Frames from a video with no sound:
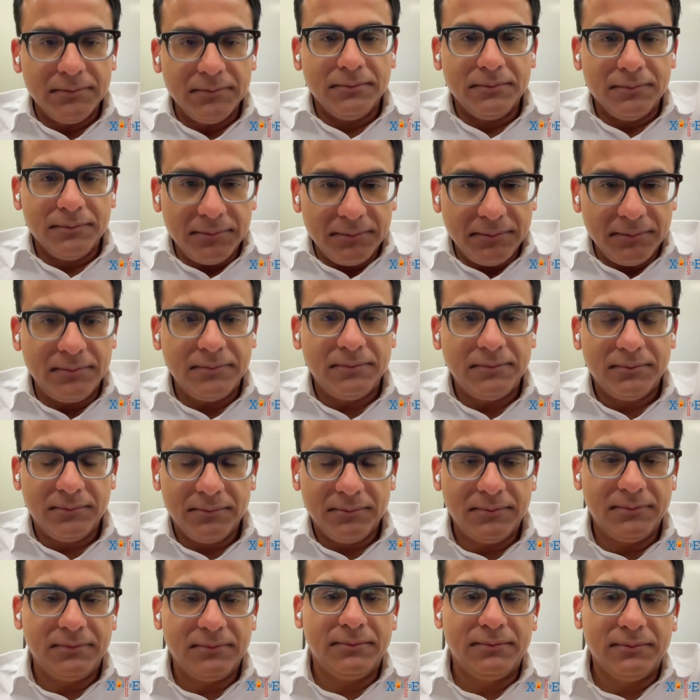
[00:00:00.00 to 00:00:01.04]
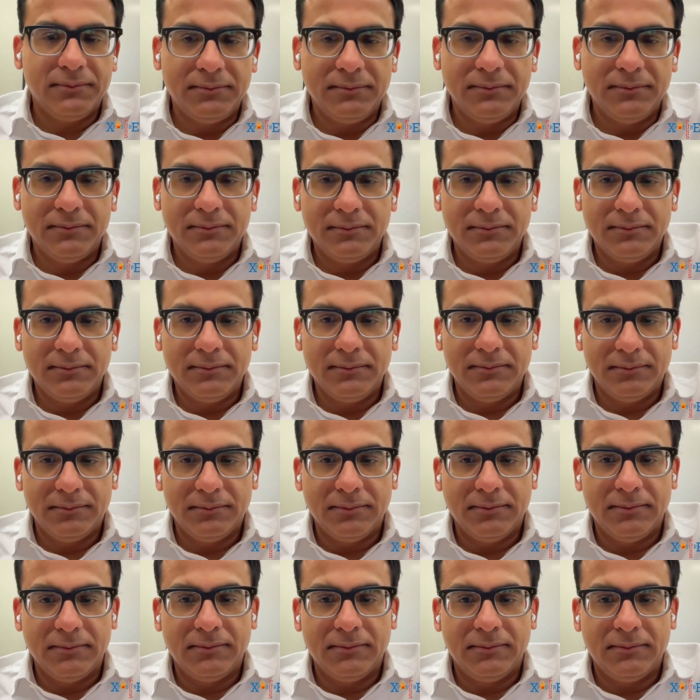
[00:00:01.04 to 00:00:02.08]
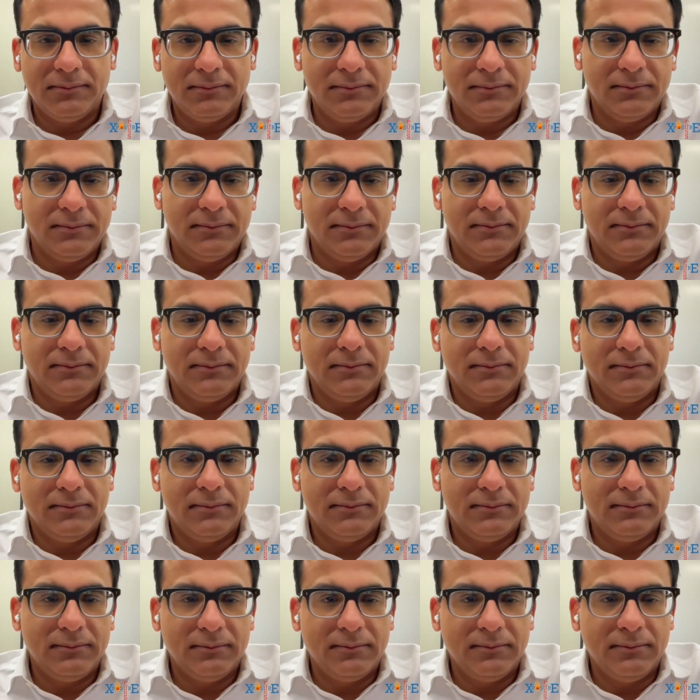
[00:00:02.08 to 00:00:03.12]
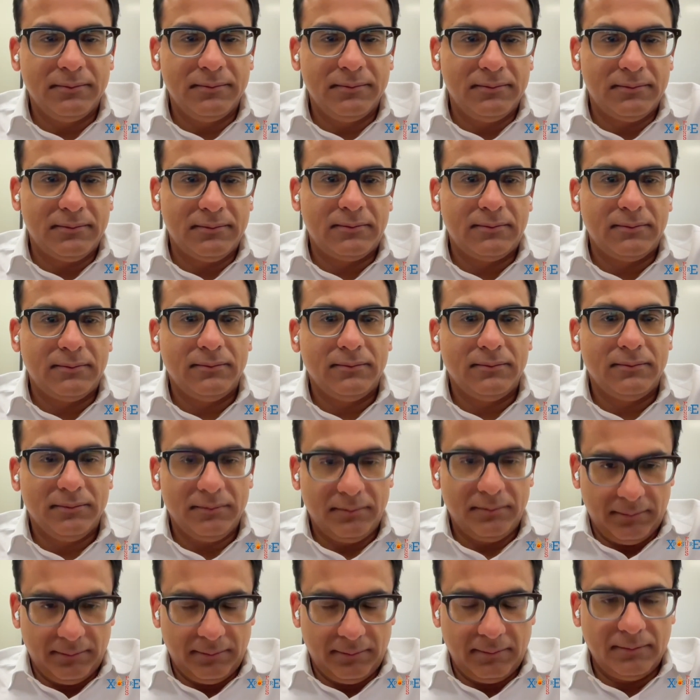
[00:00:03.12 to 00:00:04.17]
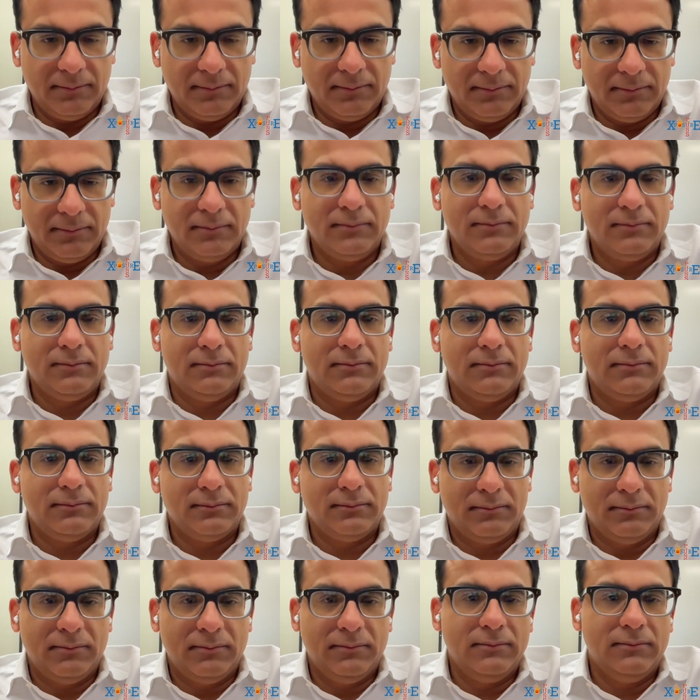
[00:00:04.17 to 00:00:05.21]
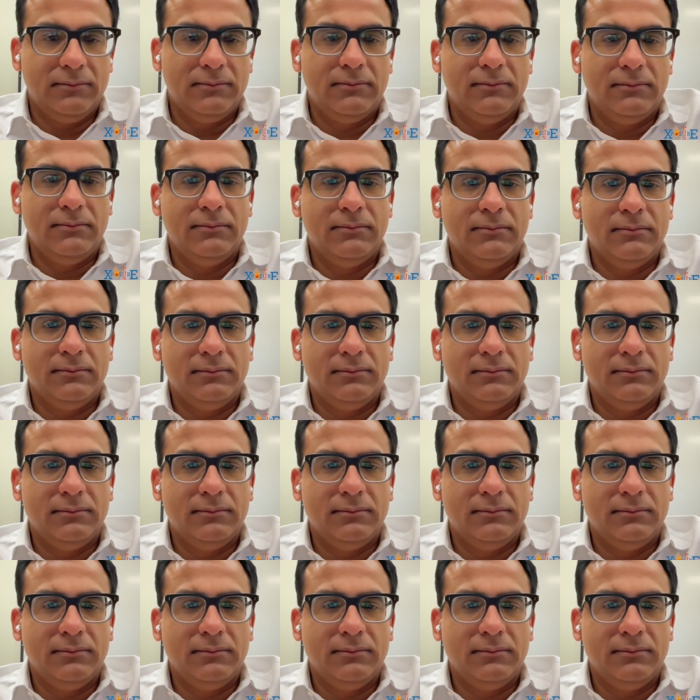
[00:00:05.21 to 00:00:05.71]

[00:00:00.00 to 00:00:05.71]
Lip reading: [no speech]